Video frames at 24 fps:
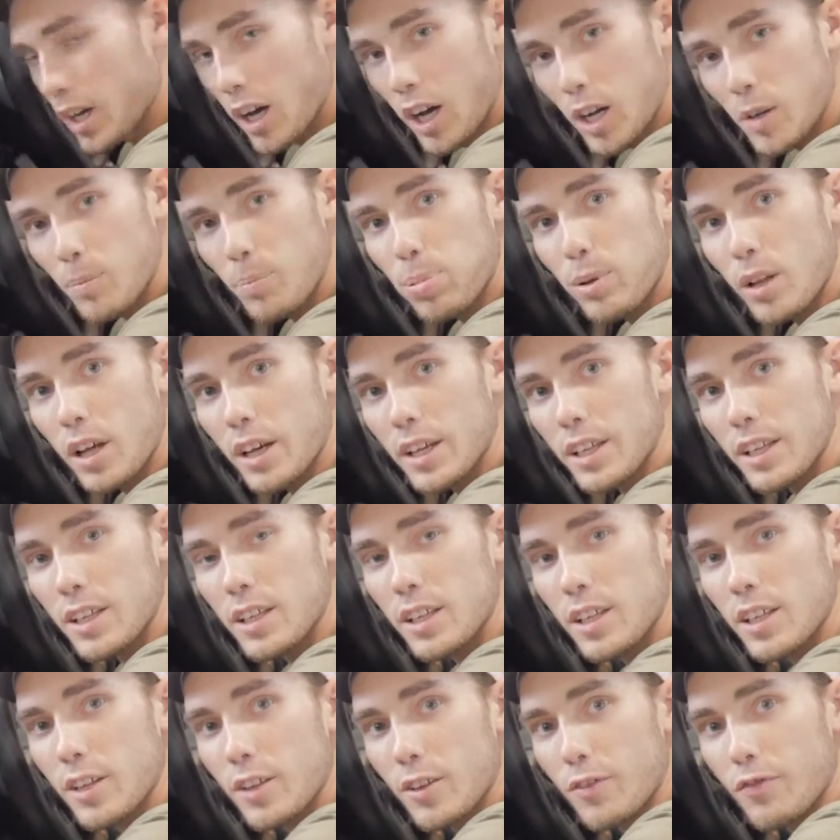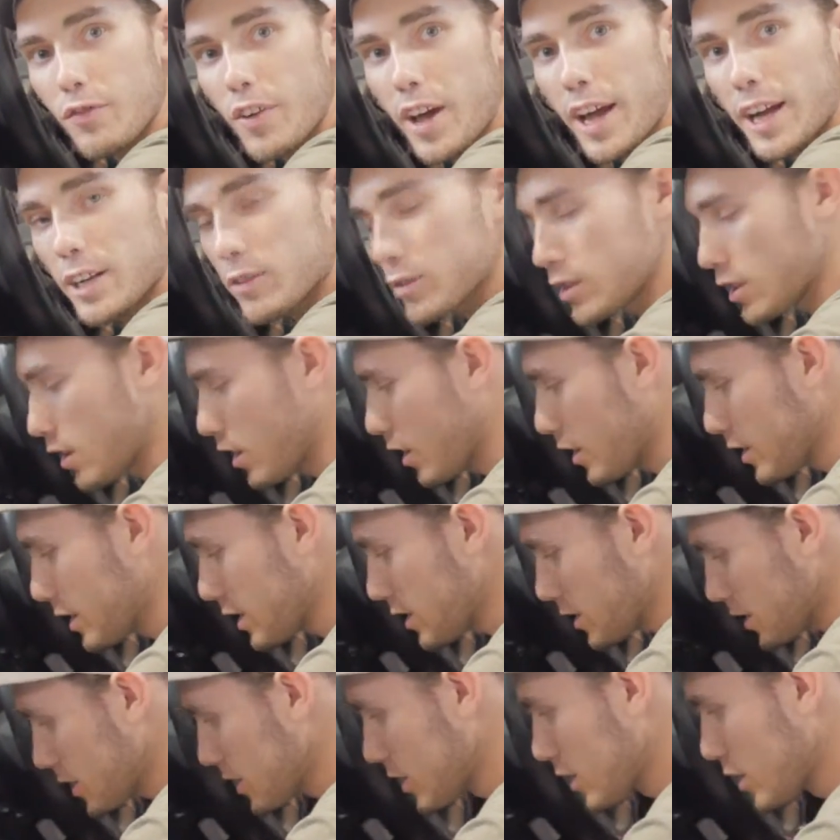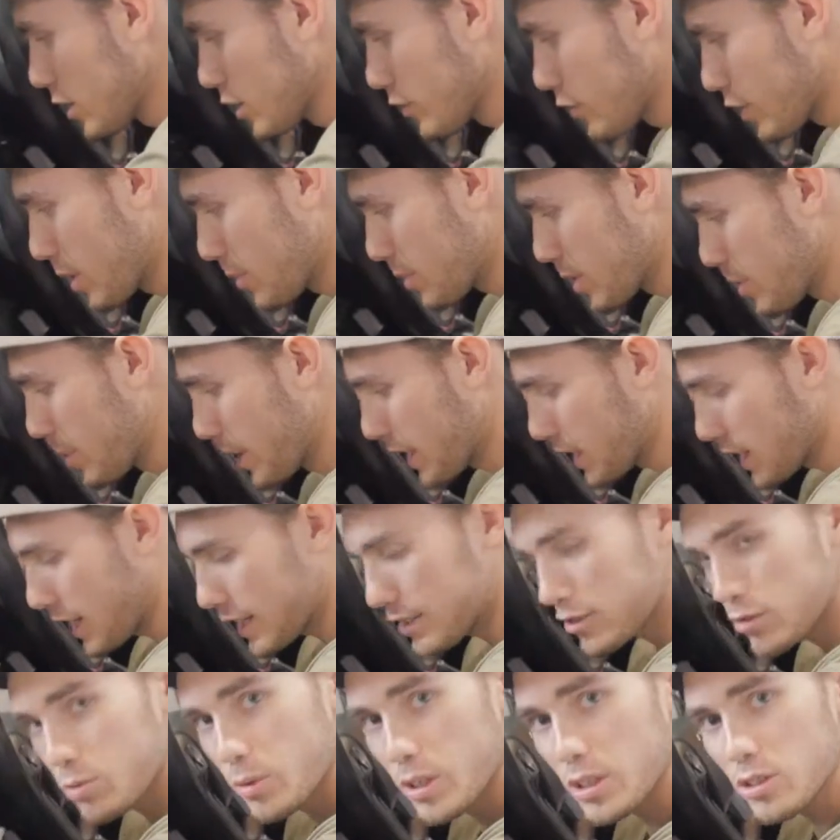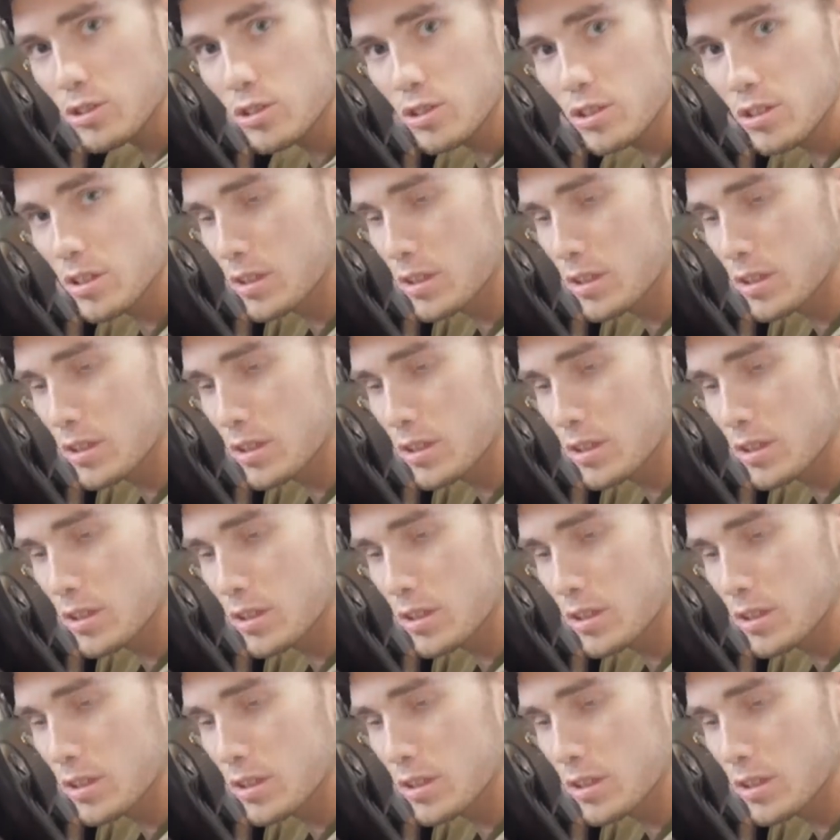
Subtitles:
unplugging the factory harness from the bed light switch.